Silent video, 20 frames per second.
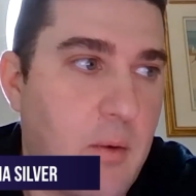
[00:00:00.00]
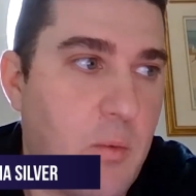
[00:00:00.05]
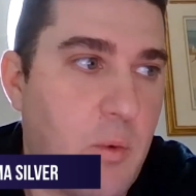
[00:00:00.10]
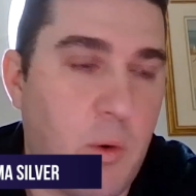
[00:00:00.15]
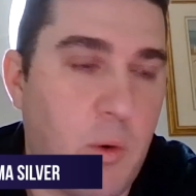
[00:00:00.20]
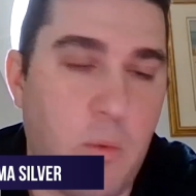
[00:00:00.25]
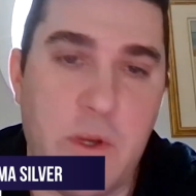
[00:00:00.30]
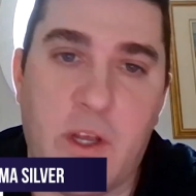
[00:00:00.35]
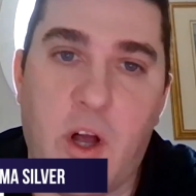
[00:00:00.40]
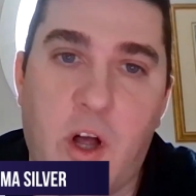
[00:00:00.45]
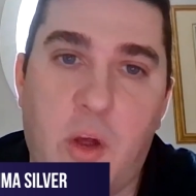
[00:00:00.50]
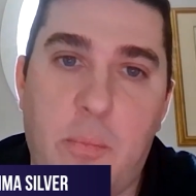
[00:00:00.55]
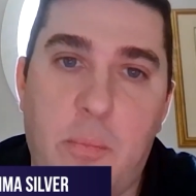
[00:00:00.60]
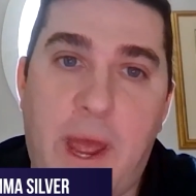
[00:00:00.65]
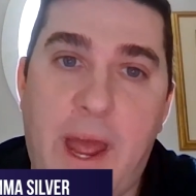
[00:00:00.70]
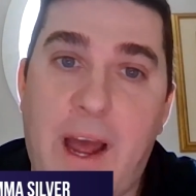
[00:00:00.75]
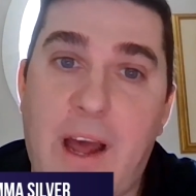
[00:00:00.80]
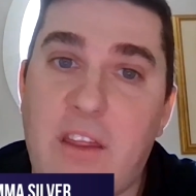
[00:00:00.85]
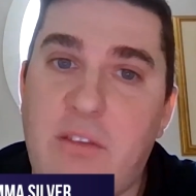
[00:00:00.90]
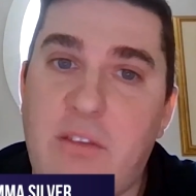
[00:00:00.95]
uh, what we call
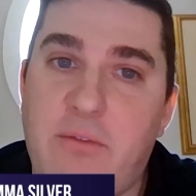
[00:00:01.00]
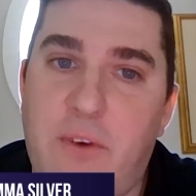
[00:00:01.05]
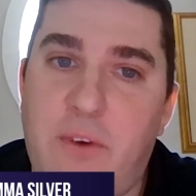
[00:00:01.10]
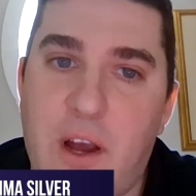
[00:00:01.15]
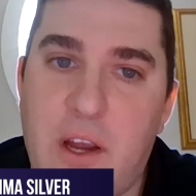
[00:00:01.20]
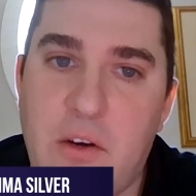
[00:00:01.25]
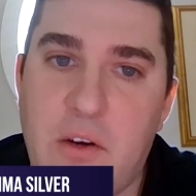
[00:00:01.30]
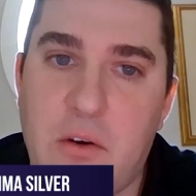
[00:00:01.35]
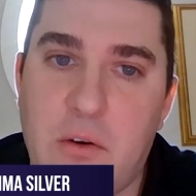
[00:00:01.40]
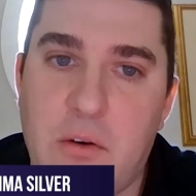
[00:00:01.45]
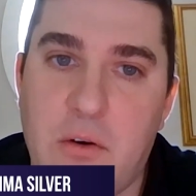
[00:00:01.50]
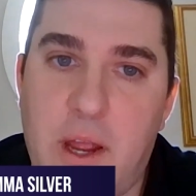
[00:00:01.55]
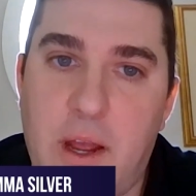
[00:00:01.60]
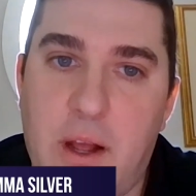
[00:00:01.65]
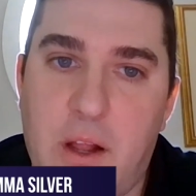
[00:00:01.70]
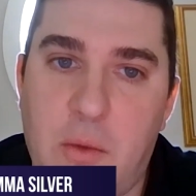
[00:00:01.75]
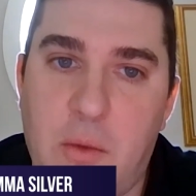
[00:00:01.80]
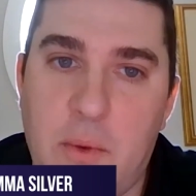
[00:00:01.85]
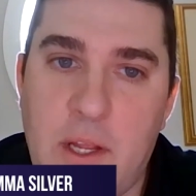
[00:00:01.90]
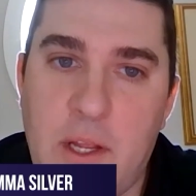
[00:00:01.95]
pathfinder
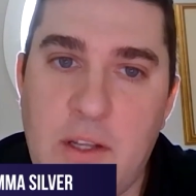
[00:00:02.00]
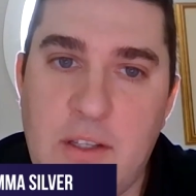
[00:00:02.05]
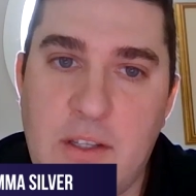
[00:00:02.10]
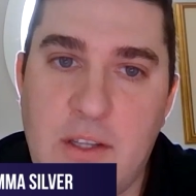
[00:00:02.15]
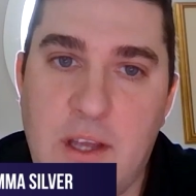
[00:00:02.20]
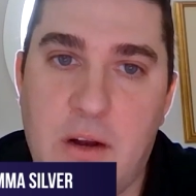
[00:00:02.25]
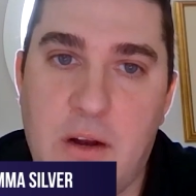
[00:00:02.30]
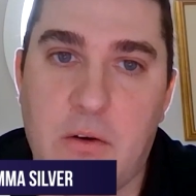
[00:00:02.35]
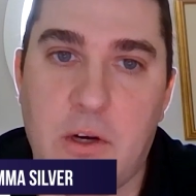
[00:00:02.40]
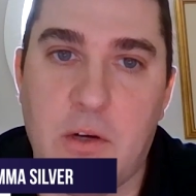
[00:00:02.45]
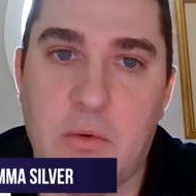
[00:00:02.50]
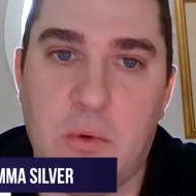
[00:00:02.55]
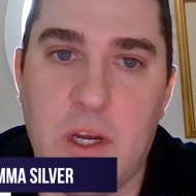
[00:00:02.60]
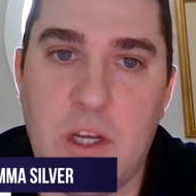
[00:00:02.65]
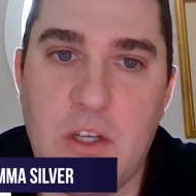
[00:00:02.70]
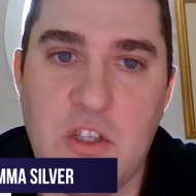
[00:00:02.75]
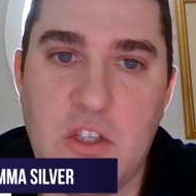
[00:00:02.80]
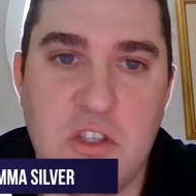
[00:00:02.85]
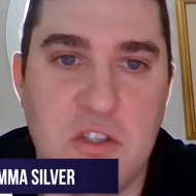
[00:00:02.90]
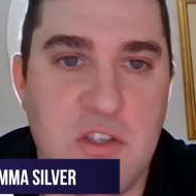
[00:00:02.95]
elements that are
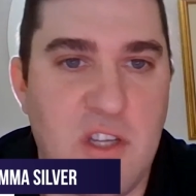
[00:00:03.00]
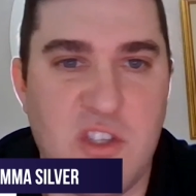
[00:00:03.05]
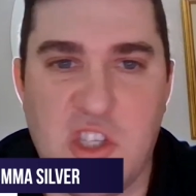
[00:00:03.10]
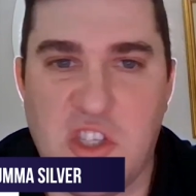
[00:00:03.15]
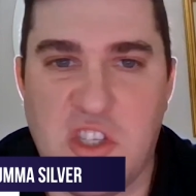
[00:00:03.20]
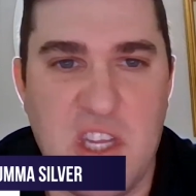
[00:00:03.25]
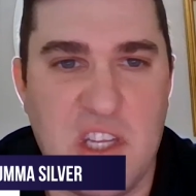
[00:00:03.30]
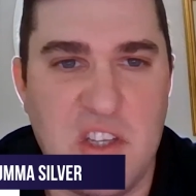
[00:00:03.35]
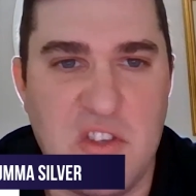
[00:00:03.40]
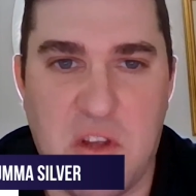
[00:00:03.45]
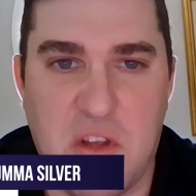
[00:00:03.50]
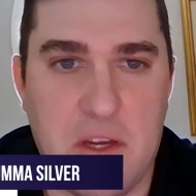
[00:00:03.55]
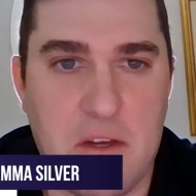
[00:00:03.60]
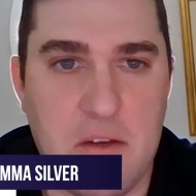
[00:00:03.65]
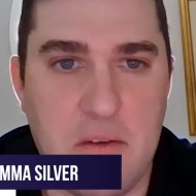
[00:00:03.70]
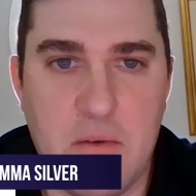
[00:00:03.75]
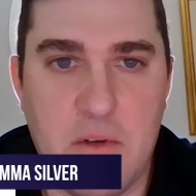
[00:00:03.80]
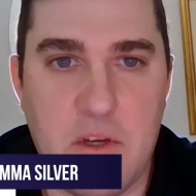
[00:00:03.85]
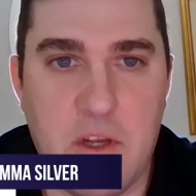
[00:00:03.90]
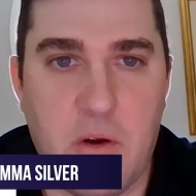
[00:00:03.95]
enriched, such as things
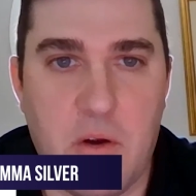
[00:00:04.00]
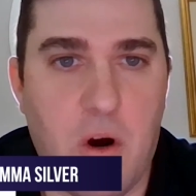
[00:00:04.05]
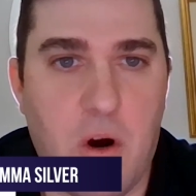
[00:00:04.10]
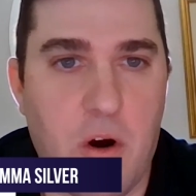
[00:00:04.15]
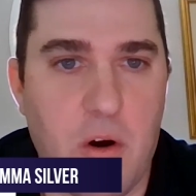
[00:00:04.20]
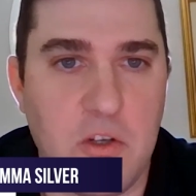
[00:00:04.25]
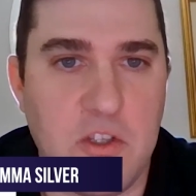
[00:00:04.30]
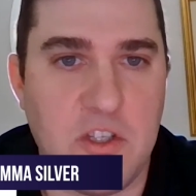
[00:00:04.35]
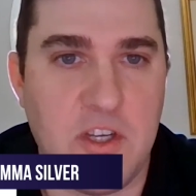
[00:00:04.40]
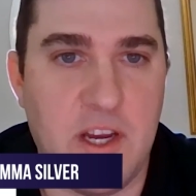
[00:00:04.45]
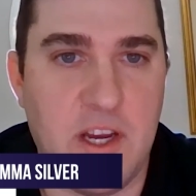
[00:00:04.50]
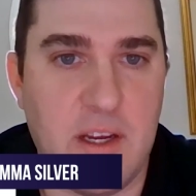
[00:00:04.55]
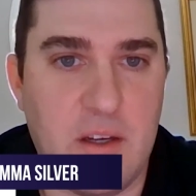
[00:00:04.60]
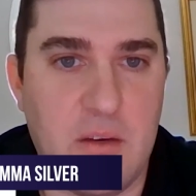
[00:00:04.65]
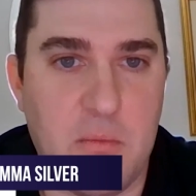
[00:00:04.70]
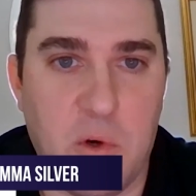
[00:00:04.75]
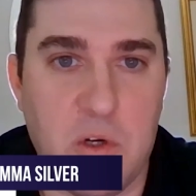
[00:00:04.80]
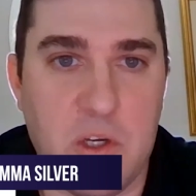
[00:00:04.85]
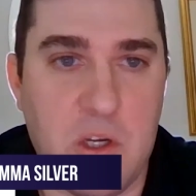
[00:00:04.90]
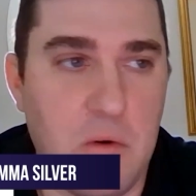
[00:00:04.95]
like you know
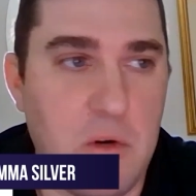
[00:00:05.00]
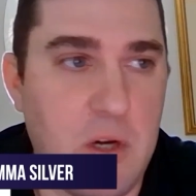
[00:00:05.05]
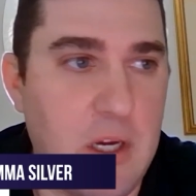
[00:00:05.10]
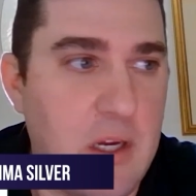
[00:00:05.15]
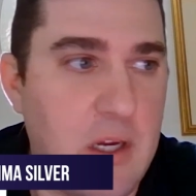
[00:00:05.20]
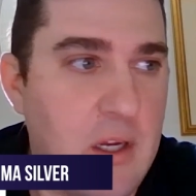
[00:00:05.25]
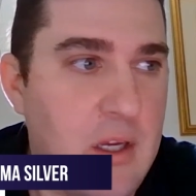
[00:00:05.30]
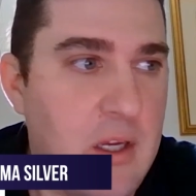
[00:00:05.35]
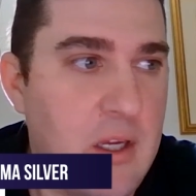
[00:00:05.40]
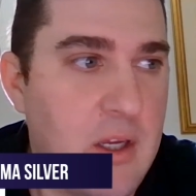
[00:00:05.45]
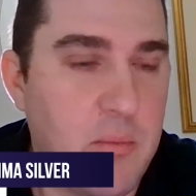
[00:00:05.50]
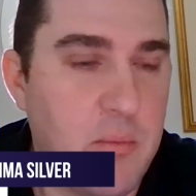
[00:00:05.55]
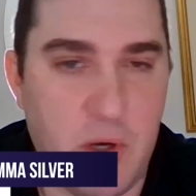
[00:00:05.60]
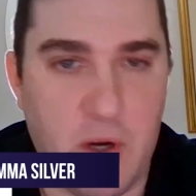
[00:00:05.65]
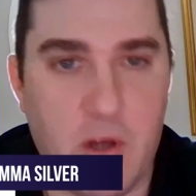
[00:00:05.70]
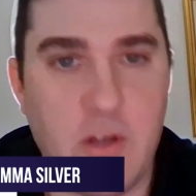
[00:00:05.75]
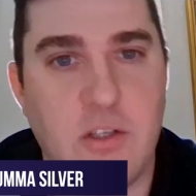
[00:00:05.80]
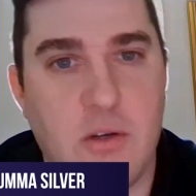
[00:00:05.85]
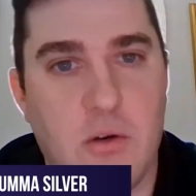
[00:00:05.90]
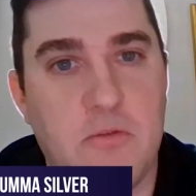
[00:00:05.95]
arsenic, mercury,
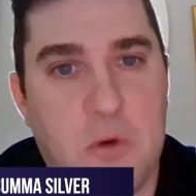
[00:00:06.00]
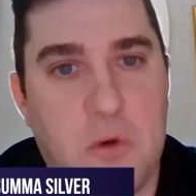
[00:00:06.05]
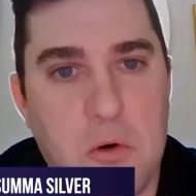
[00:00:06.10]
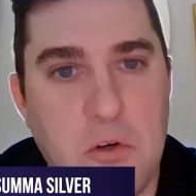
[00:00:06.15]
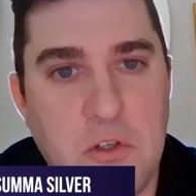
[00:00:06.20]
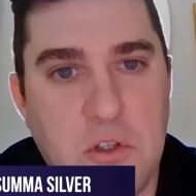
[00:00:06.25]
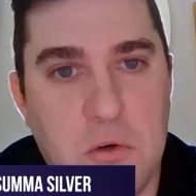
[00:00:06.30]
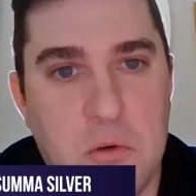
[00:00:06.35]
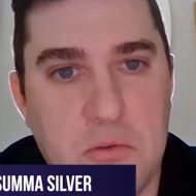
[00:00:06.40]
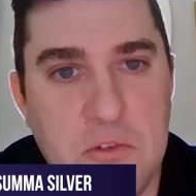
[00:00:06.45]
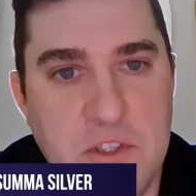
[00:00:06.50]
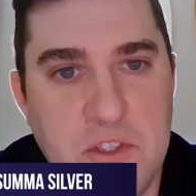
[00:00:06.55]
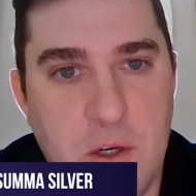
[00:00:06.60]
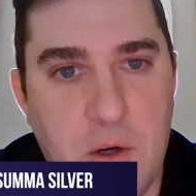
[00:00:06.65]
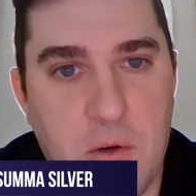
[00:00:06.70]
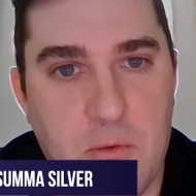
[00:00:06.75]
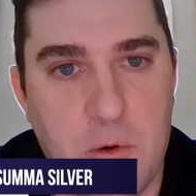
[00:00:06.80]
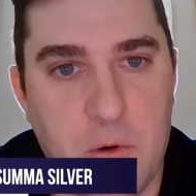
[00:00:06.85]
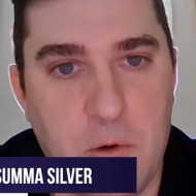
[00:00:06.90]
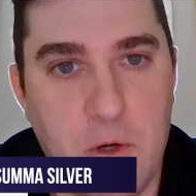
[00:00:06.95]
but also of course gold and
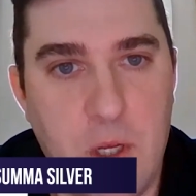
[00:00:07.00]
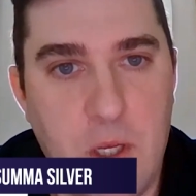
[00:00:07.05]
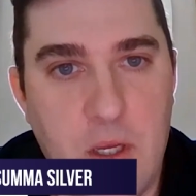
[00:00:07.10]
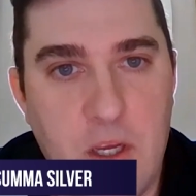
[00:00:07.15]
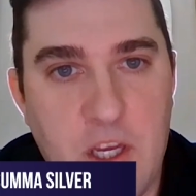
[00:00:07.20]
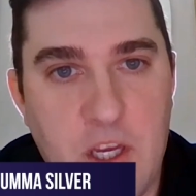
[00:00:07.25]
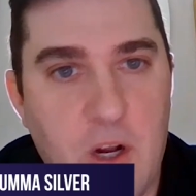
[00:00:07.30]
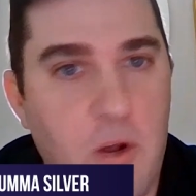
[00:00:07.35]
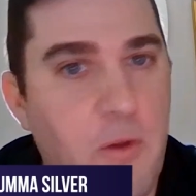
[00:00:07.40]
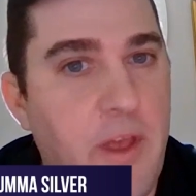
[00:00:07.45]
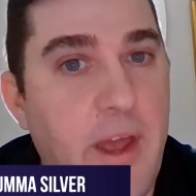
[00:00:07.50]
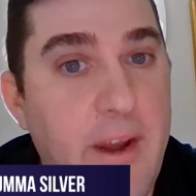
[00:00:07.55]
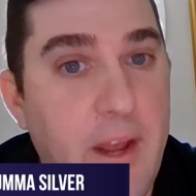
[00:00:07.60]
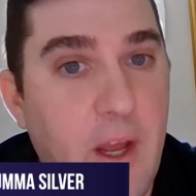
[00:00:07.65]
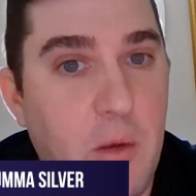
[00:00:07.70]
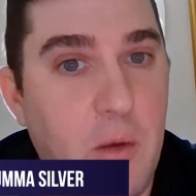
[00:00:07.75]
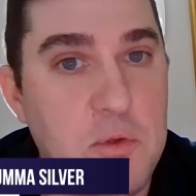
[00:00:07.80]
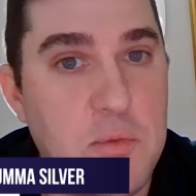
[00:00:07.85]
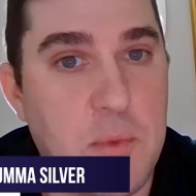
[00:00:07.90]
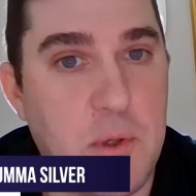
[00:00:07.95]
silver. You know
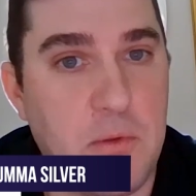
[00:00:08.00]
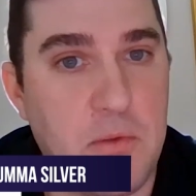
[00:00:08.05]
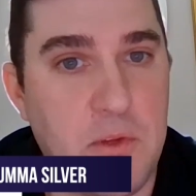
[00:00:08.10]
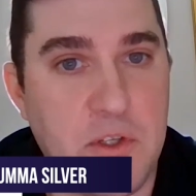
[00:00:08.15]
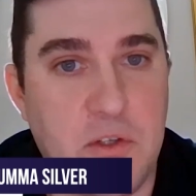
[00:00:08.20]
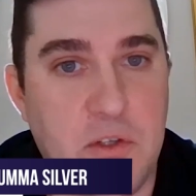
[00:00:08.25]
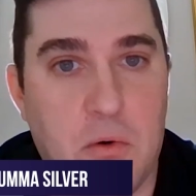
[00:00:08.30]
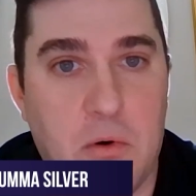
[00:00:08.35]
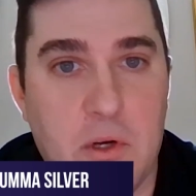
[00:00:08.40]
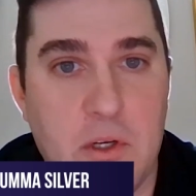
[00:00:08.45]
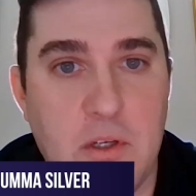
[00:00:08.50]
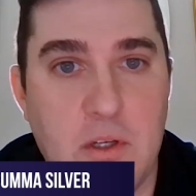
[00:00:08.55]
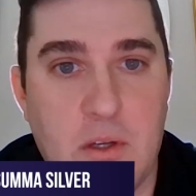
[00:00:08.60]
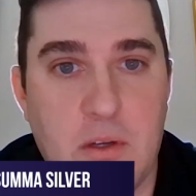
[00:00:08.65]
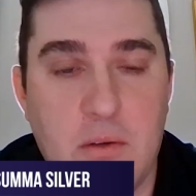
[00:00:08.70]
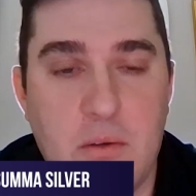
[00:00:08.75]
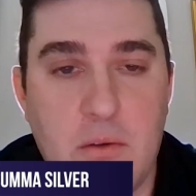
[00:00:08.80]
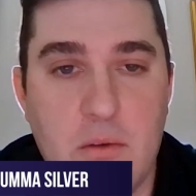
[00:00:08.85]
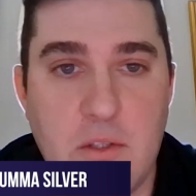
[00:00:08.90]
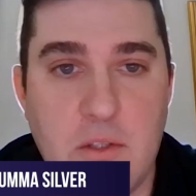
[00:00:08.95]
that helps build the story
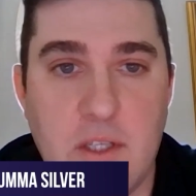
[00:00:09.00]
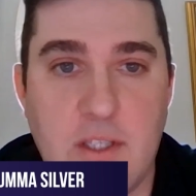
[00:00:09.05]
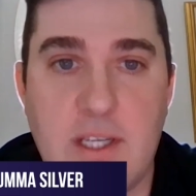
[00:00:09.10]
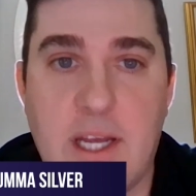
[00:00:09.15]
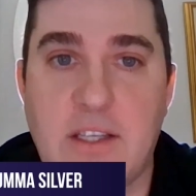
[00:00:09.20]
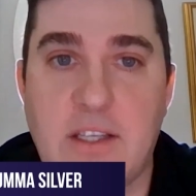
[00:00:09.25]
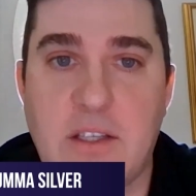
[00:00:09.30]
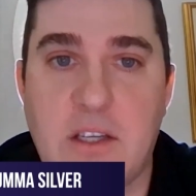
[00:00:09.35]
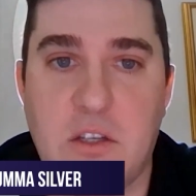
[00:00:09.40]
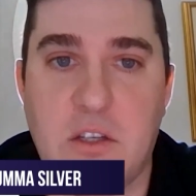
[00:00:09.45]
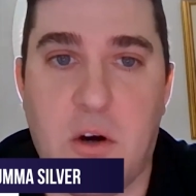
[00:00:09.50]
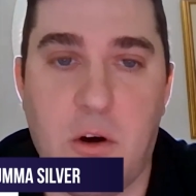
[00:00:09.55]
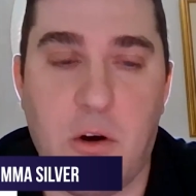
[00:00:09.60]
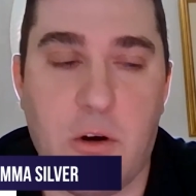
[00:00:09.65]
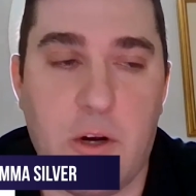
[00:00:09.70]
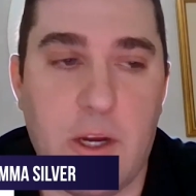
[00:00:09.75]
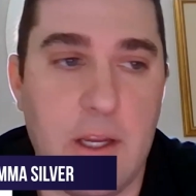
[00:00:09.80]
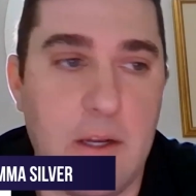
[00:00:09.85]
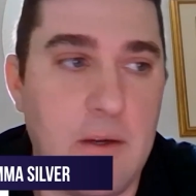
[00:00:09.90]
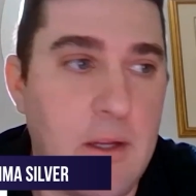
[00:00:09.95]
to to test a
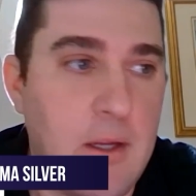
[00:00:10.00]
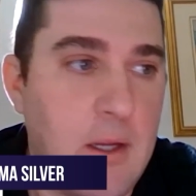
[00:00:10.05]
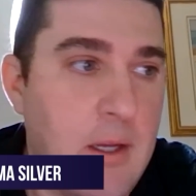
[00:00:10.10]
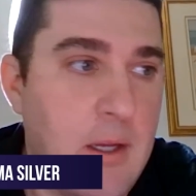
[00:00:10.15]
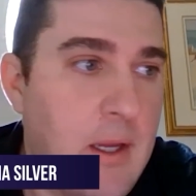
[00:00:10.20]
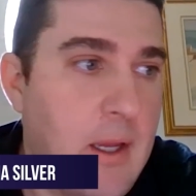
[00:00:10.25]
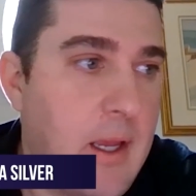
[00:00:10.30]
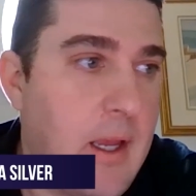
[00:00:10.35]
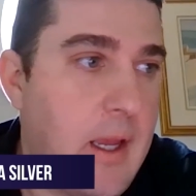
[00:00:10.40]
target.